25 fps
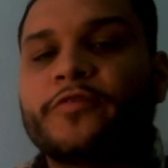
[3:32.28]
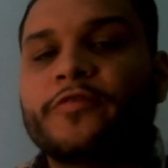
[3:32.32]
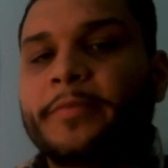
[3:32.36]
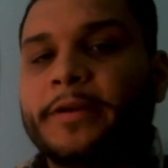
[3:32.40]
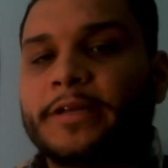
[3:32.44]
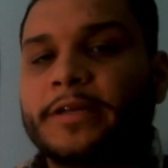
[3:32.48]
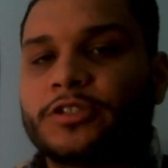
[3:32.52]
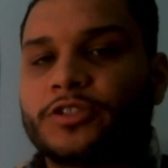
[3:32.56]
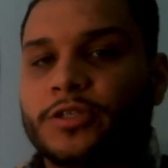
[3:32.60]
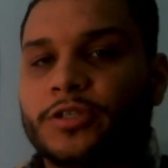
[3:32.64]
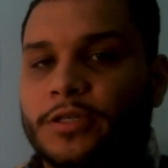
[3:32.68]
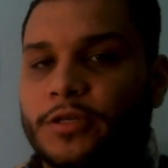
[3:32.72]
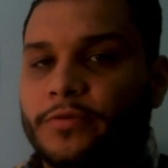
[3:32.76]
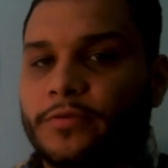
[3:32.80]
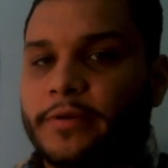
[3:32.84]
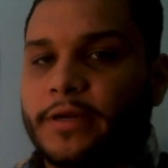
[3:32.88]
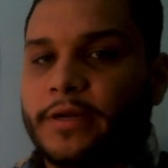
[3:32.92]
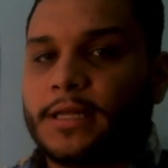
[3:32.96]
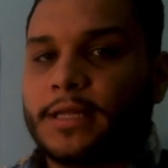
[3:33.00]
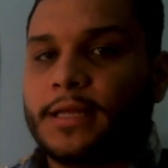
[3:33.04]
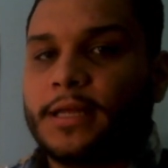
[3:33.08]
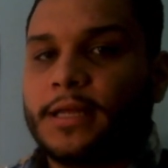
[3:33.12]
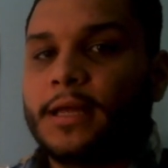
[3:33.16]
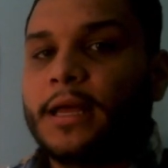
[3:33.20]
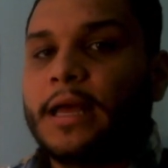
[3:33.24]
mentioned
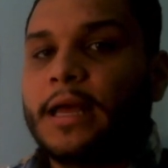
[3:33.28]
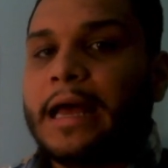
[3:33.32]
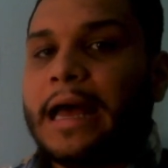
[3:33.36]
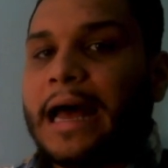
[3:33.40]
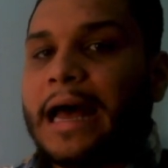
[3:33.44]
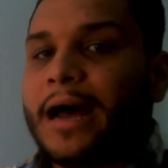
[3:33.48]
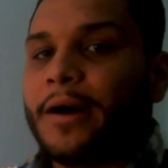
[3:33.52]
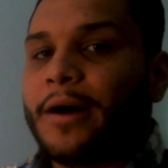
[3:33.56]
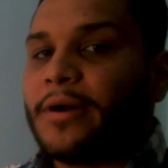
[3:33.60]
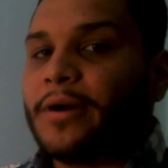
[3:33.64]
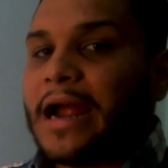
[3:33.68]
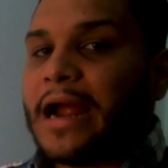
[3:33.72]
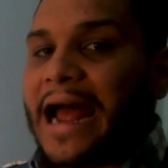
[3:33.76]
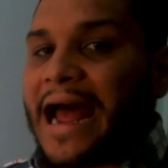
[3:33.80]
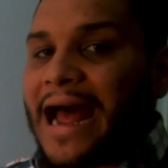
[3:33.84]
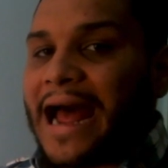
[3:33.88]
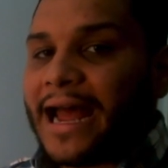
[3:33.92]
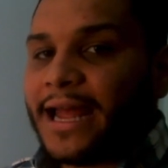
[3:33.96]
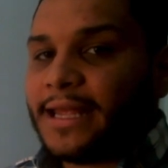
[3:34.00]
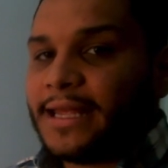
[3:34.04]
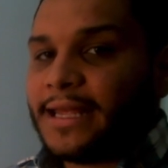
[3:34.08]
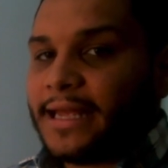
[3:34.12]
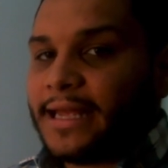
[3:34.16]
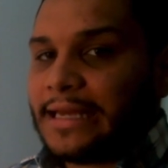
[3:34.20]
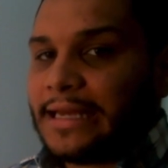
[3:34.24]
already, our I
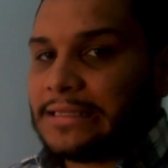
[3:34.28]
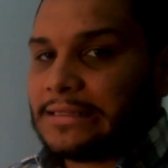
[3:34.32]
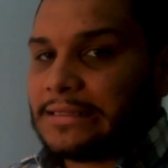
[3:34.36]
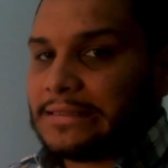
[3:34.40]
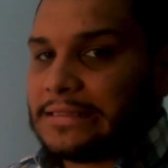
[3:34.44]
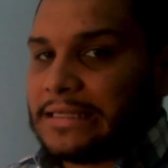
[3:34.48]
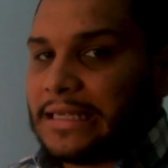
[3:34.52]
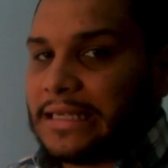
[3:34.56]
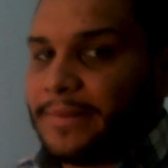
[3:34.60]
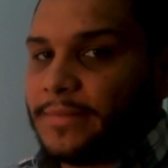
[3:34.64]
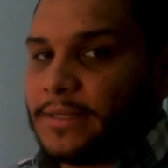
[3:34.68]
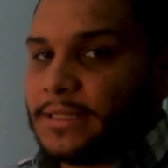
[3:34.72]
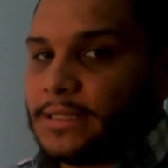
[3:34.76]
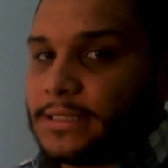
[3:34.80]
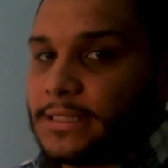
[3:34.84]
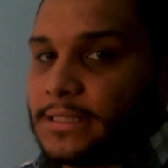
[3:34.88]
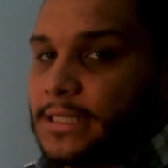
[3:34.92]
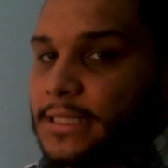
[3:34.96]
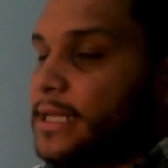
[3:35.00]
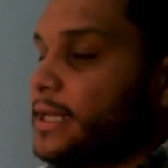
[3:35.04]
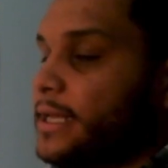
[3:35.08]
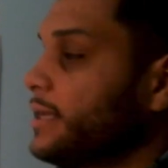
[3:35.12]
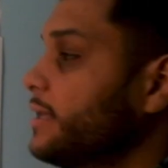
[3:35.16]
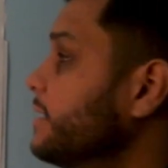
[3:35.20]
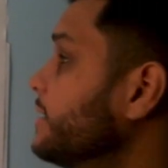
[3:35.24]
can statement
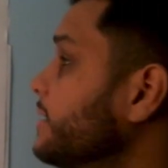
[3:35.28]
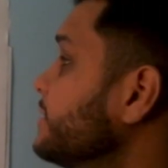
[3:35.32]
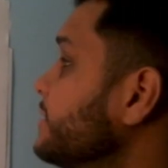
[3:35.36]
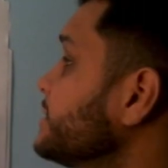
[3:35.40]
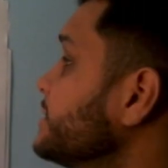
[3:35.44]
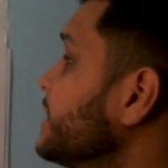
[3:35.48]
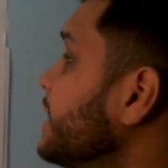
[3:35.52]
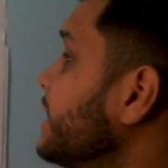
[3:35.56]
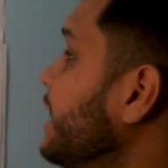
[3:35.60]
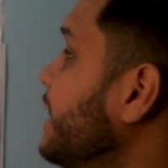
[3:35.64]
today is